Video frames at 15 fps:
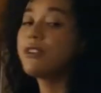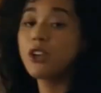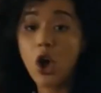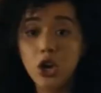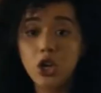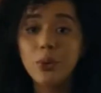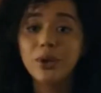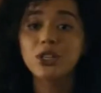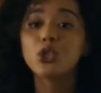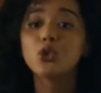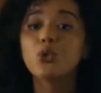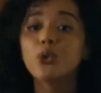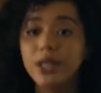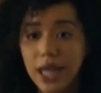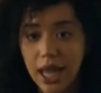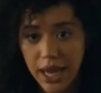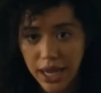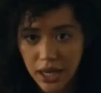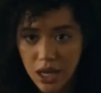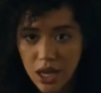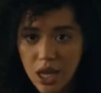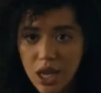of an ongoing
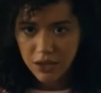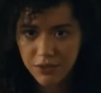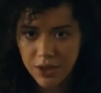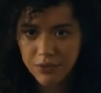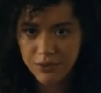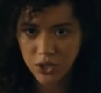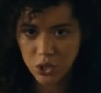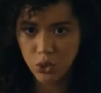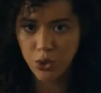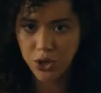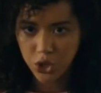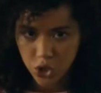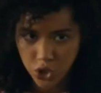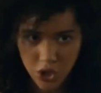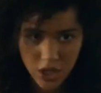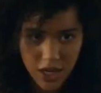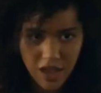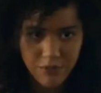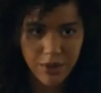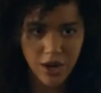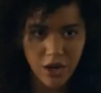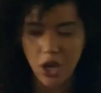storyline, even if the story shouldn't have
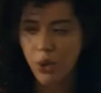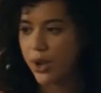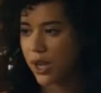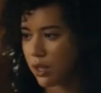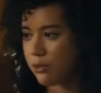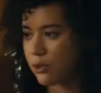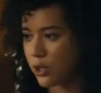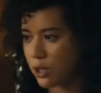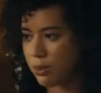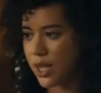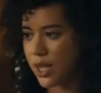been ongoing in the first